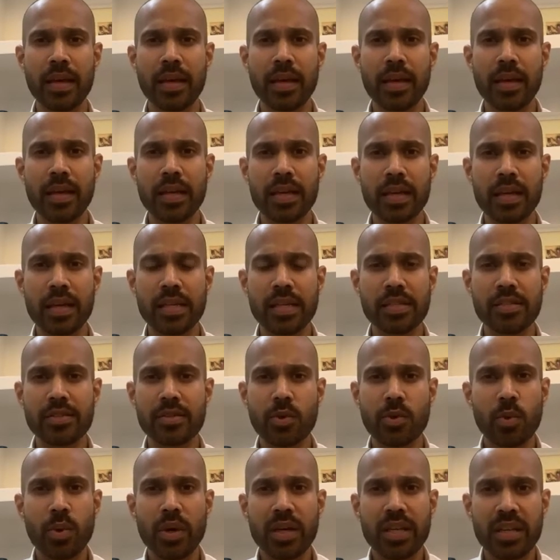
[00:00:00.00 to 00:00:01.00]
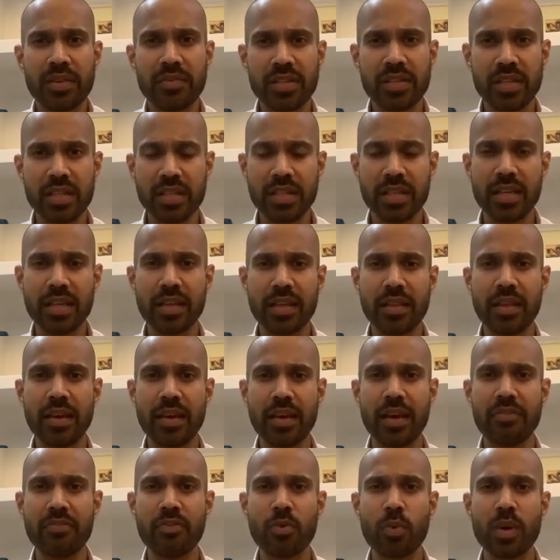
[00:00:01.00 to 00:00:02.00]
it is quite evident, and I think
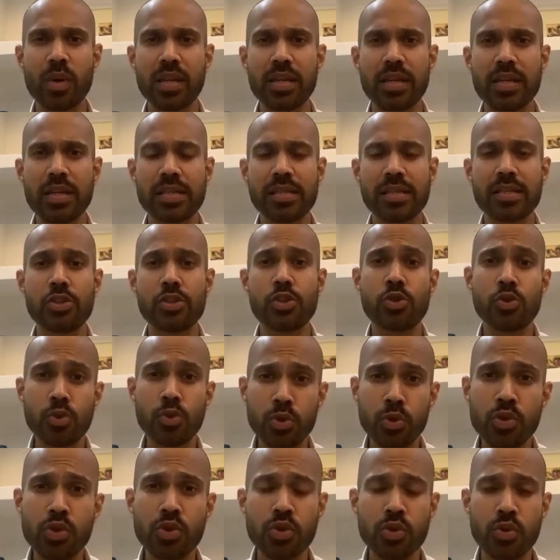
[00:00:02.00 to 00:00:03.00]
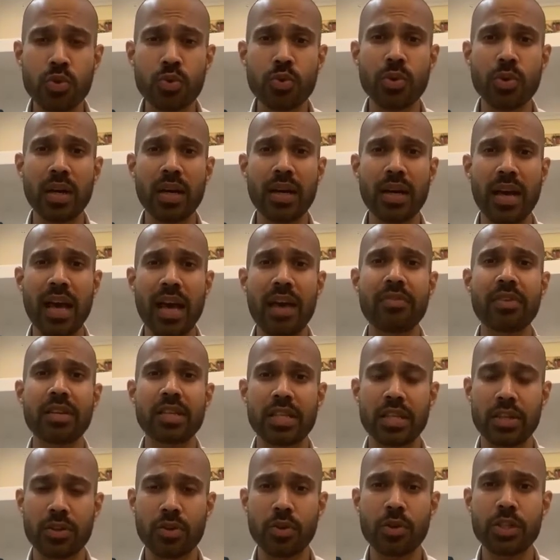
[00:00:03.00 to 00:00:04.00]
everyone is used to having
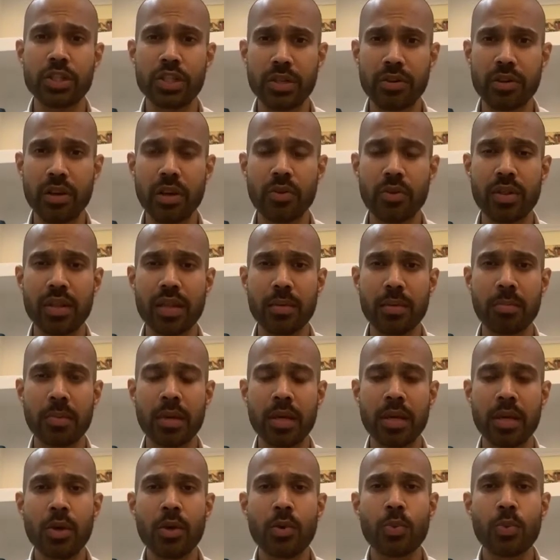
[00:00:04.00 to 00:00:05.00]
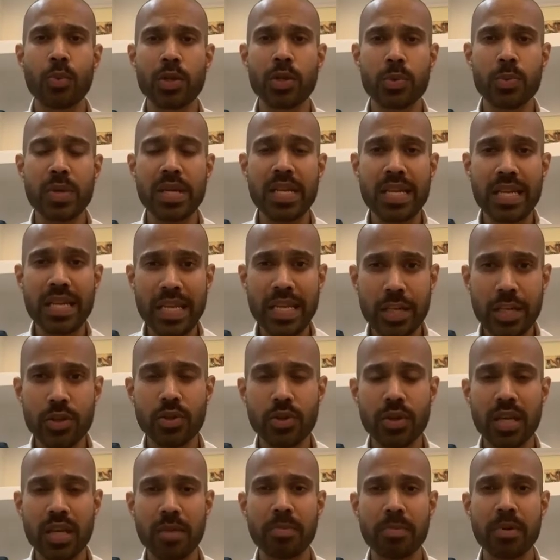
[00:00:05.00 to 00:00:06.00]
technology around them. What we need
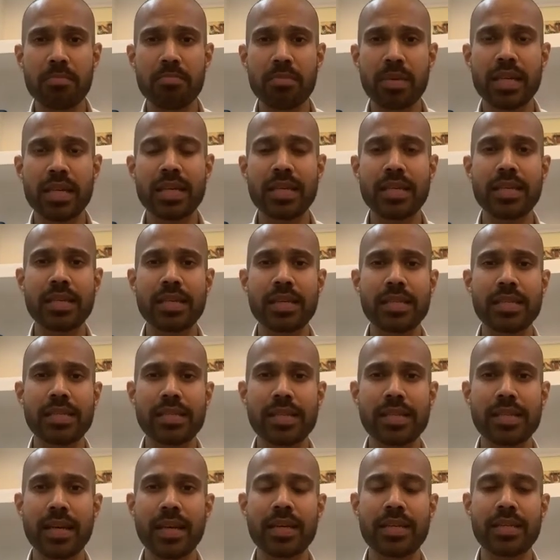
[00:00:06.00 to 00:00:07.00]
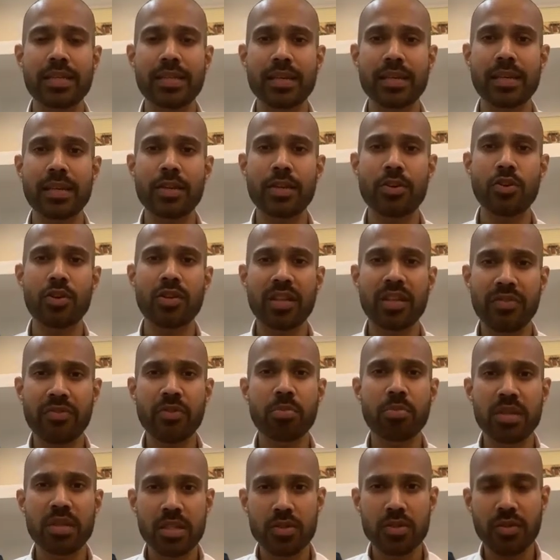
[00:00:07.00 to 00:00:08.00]
to keep in mind is that not
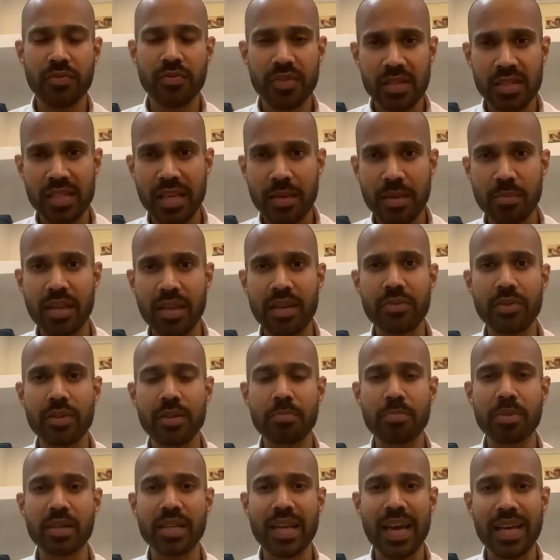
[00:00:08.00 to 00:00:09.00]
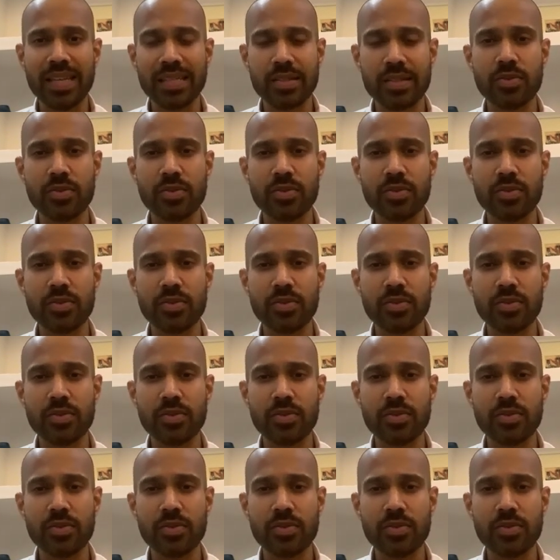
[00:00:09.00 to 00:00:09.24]
everybody is of the same level, but as an